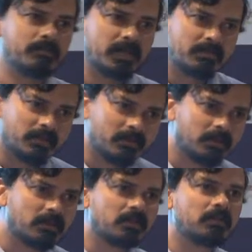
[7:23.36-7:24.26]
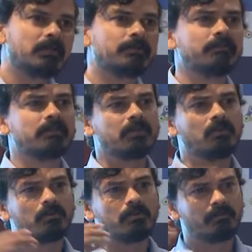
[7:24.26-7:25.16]
company, we, uh, you
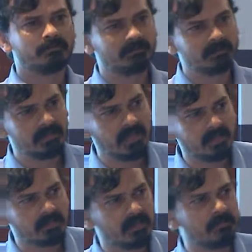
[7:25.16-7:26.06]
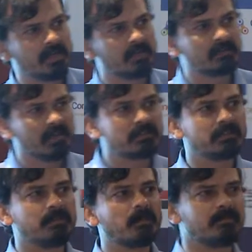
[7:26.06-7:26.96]
know, data team, data science
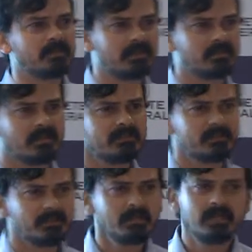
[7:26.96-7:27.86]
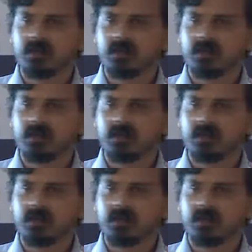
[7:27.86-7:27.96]
team after data science team,